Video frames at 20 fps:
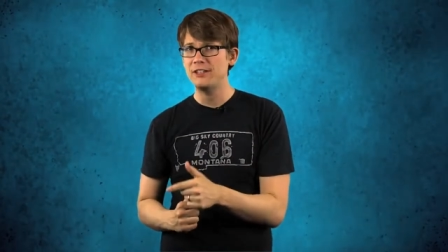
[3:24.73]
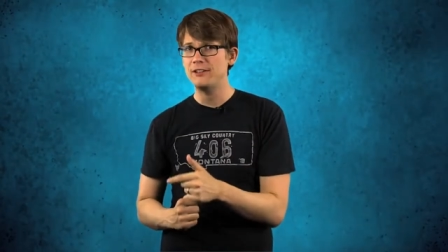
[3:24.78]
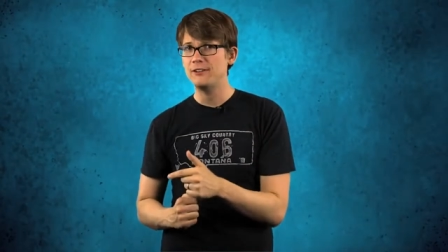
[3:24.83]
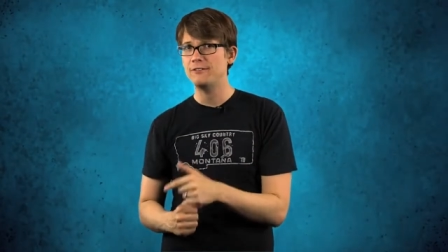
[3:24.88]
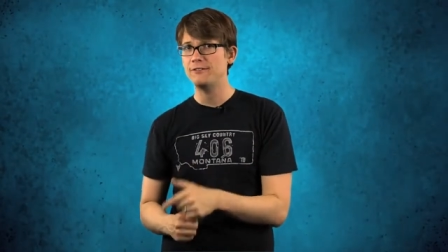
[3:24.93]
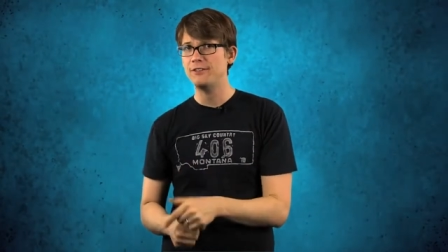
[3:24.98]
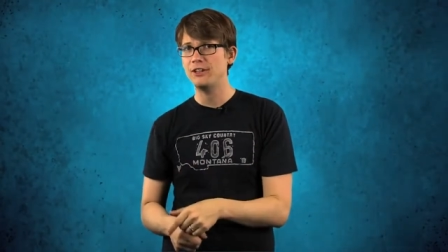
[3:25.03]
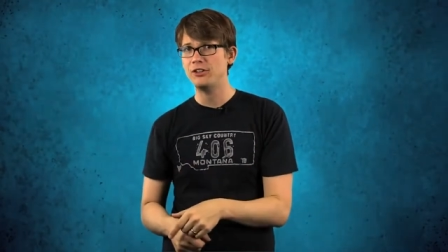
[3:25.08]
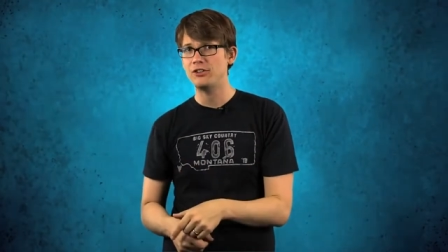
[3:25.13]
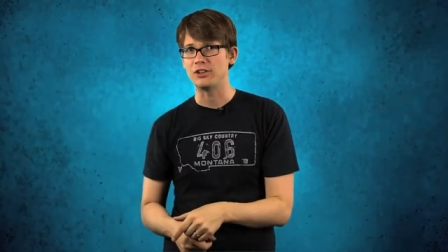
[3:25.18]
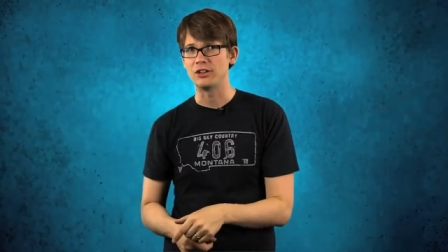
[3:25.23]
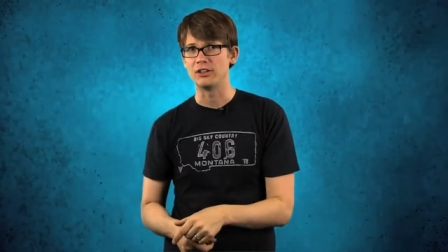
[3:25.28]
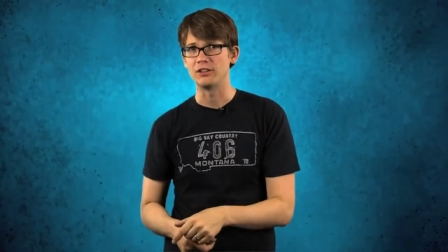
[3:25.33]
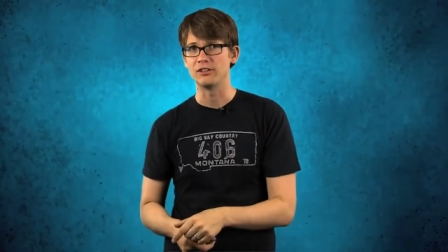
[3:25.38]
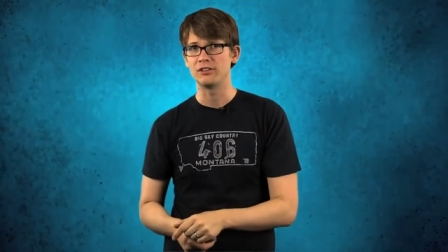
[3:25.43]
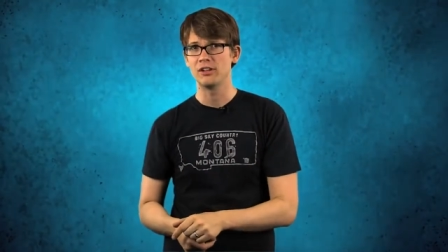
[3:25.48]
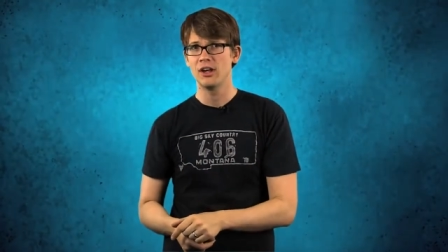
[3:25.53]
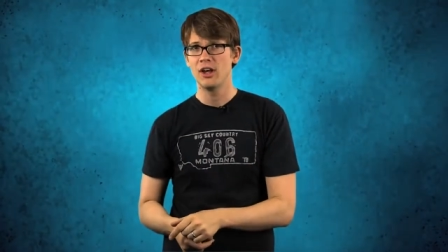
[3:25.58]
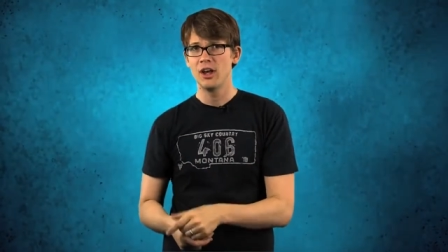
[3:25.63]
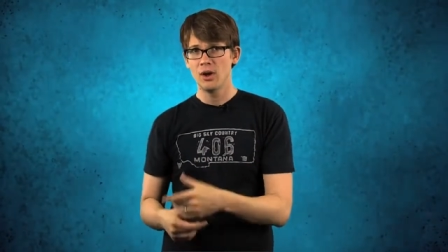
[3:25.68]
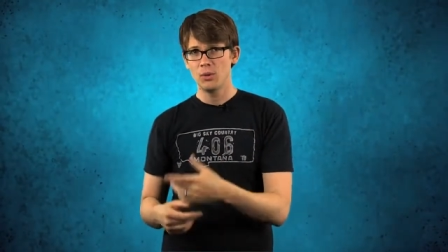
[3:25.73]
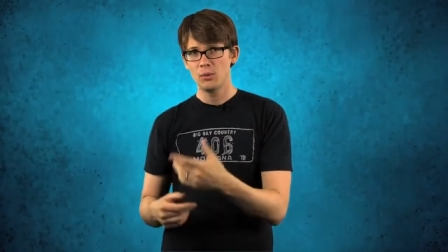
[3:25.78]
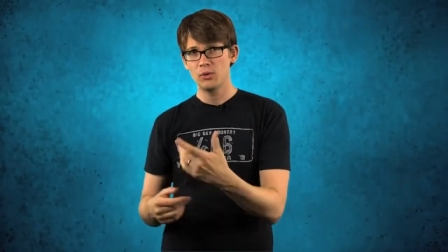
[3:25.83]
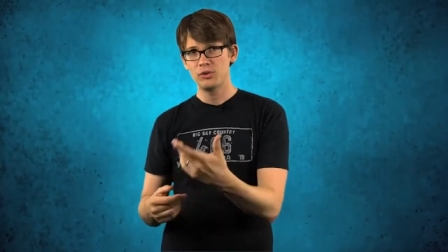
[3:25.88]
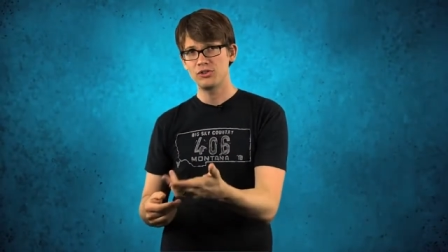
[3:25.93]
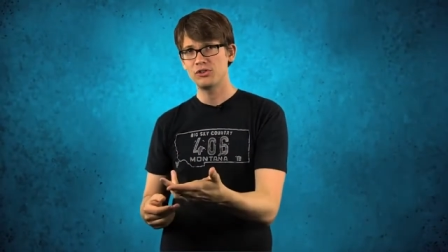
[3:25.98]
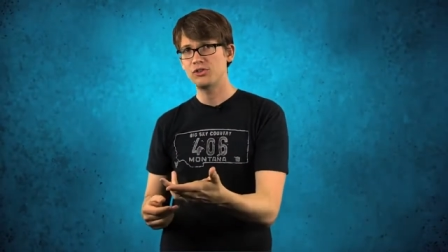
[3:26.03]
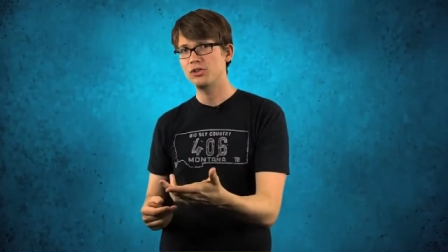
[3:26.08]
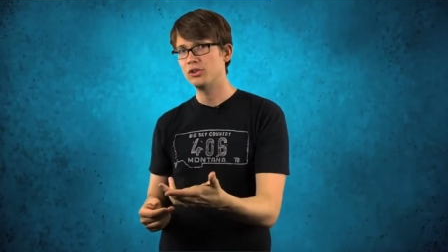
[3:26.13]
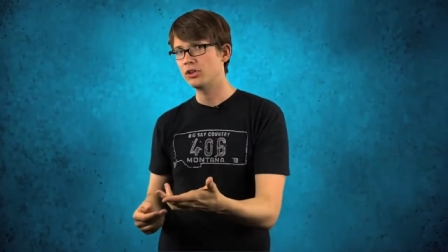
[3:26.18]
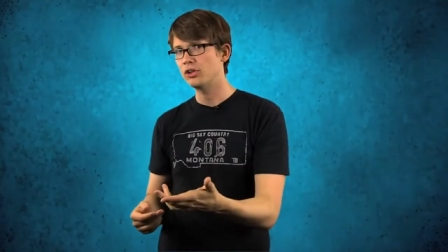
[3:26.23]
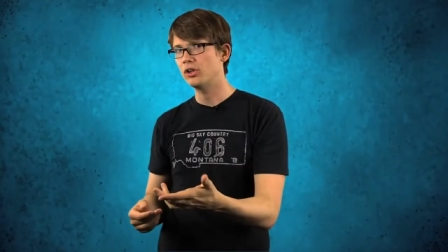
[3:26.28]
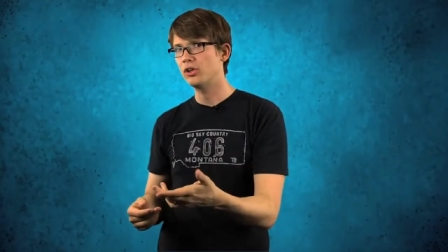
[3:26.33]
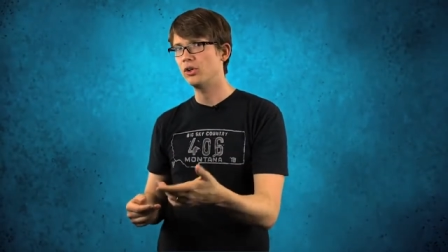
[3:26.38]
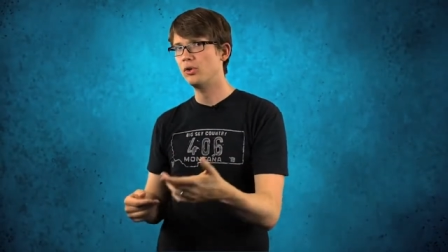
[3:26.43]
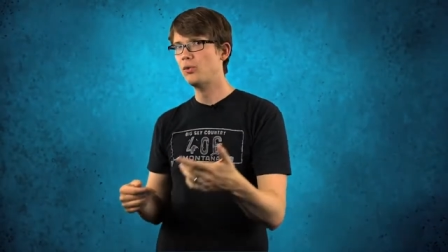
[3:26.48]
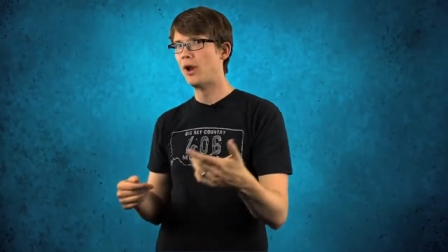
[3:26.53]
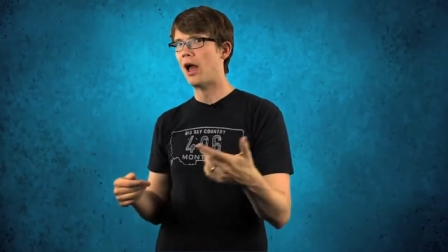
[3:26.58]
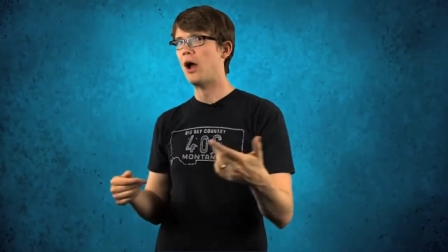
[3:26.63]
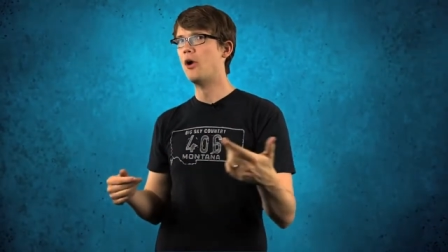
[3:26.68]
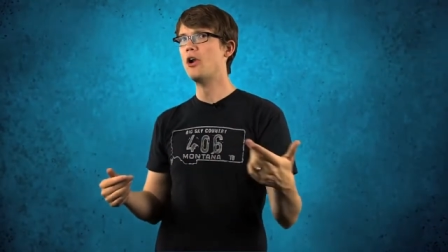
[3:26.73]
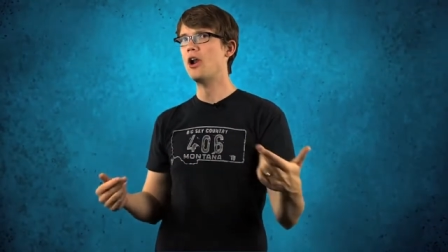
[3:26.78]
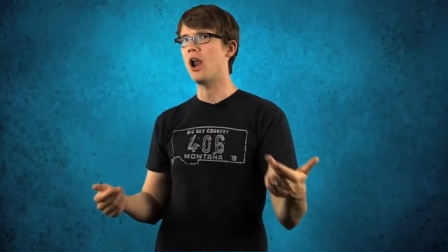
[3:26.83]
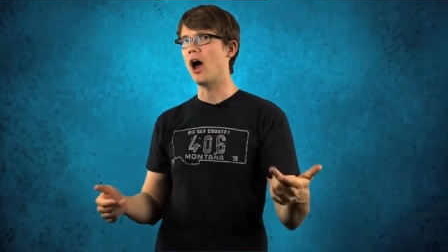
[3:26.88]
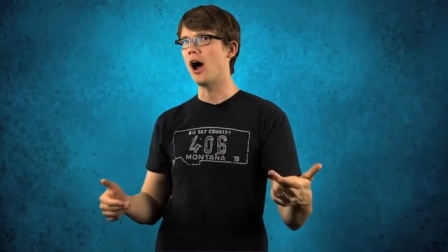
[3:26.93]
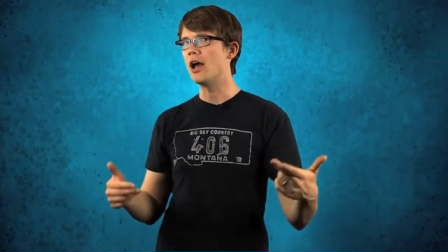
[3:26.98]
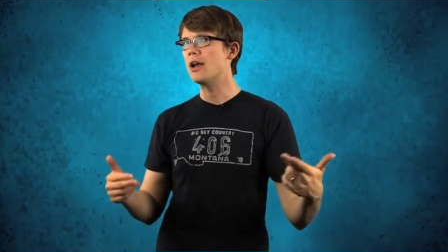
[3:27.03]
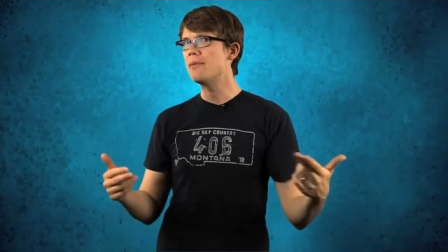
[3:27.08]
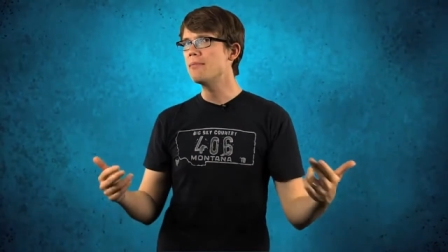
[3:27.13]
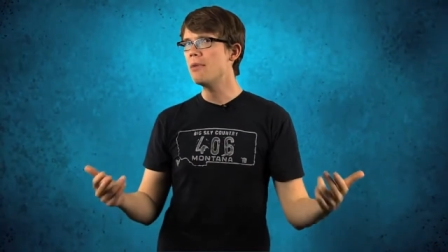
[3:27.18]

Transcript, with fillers: divisions, which took around nine